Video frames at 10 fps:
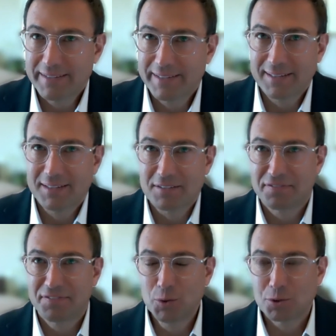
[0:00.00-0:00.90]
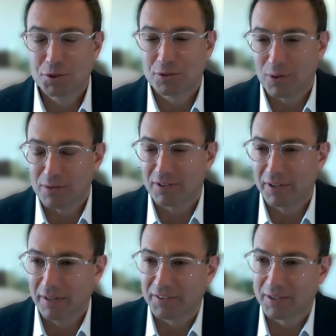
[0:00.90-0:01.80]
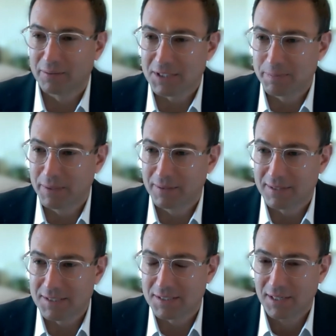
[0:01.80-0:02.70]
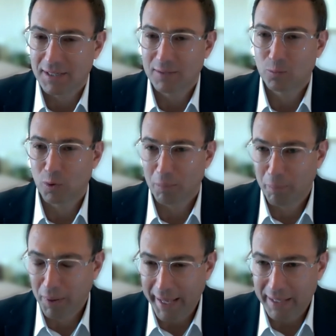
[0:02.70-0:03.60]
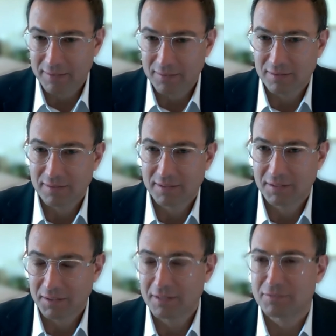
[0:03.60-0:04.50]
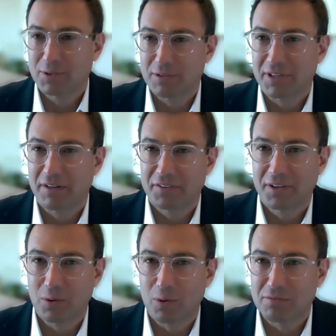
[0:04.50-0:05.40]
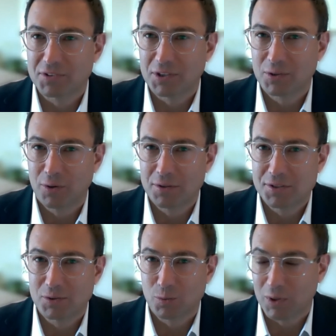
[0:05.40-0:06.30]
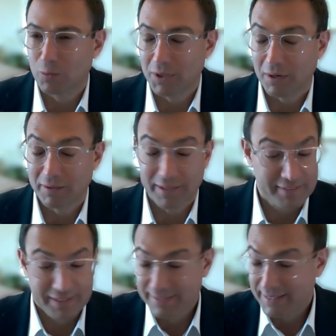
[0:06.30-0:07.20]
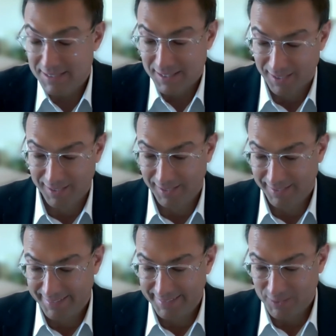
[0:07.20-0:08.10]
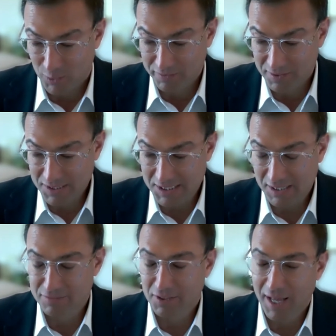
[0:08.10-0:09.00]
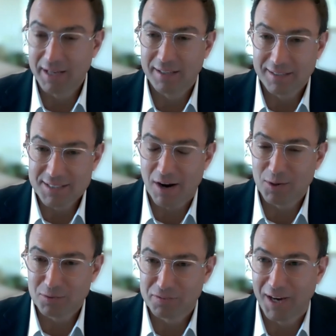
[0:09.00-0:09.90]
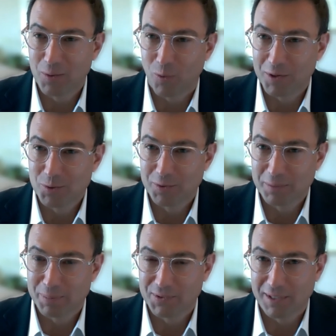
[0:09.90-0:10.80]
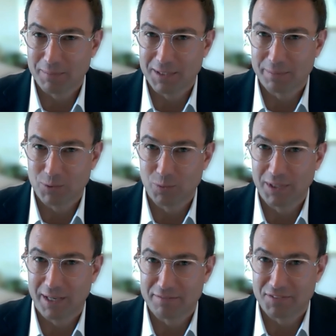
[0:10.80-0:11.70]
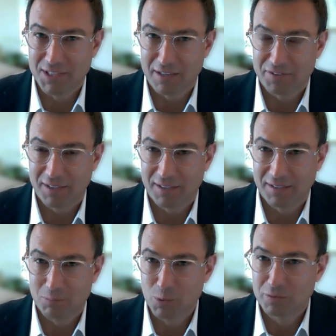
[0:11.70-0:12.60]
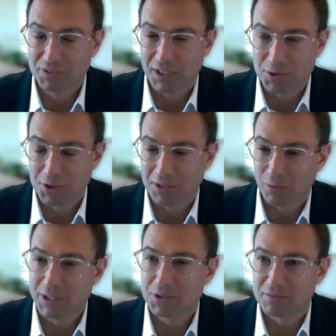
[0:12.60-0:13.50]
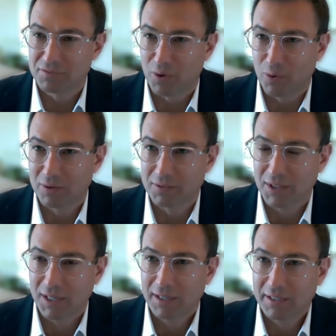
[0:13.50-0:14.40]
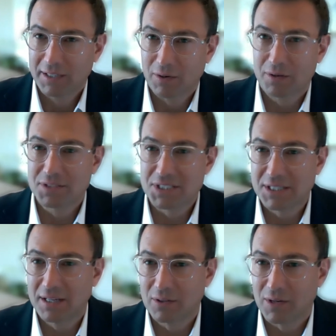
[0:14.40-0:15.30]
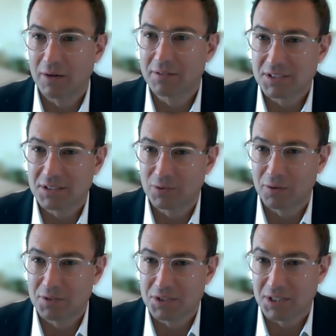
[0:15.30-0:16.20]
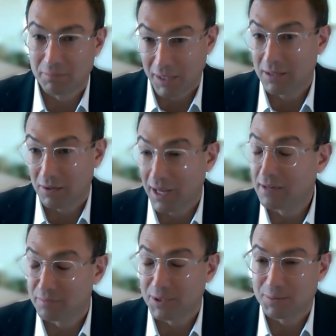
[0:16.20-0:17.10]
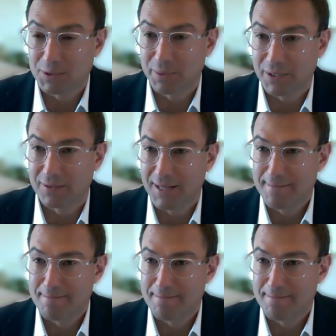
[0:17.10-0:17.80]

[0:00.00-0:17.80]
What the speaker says: that the future of our healthcare experience will blend the delivery of healthcare over technology to where we are. And I think that's, if there's a silver lining, it's hard to find one during the pandemic, but we have definitely moved a generation forward in our understanding on how these technologies can make our life much, much better.